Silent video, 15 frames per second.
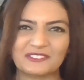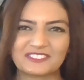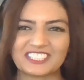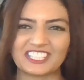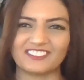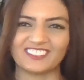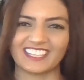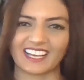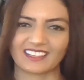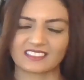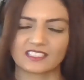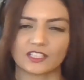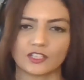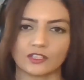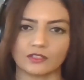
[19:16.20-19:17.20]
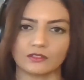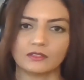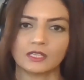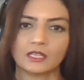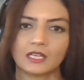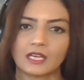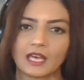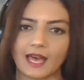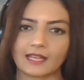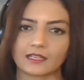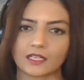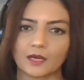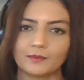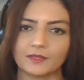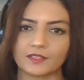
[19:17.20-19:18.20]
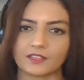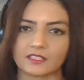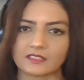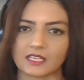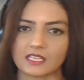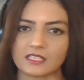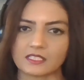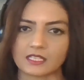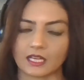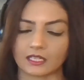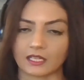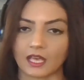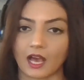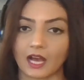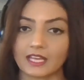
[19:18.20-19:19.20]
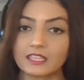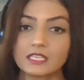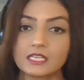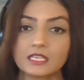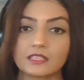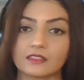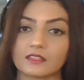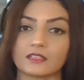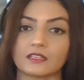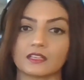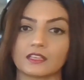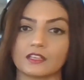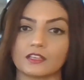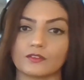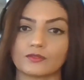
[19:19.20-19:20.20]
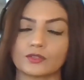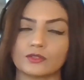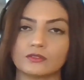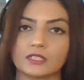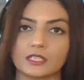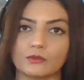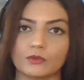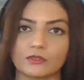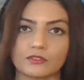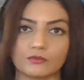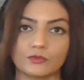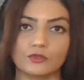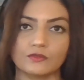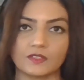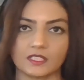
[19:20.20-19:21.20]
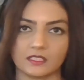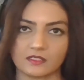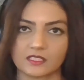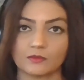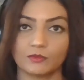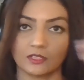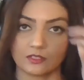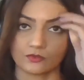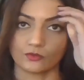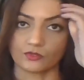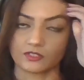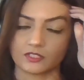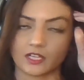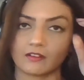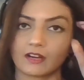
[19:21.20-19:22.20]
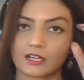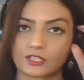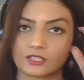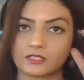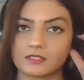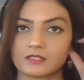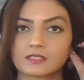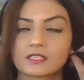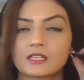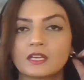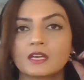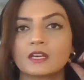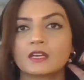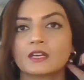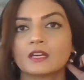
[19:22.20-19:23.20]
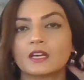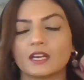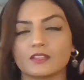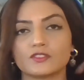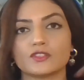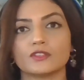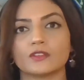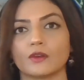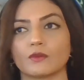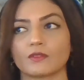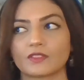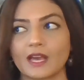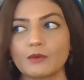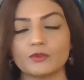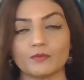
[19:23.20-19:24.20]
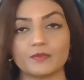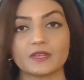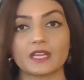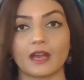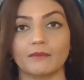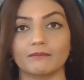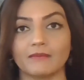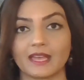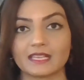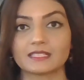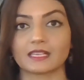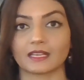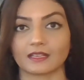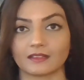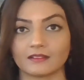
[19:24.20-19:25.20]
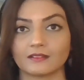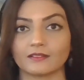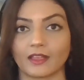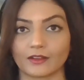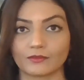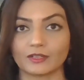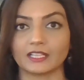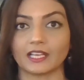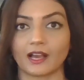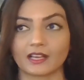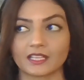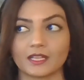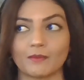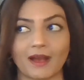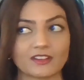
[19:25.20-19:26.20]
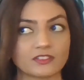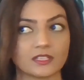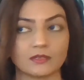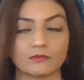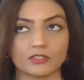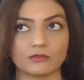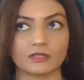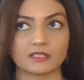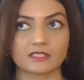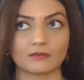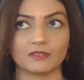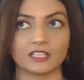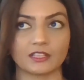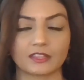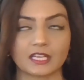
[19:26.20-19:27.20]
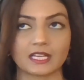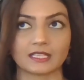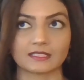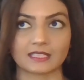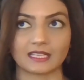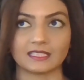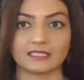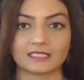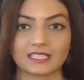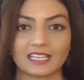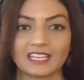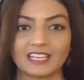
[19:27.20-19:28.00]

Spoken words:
TVXQ and a couple of things that he's done. I think that if HOONY were to move in similar sorts of directions as that would be amazing. Like really, I can imagine him doing similar things, and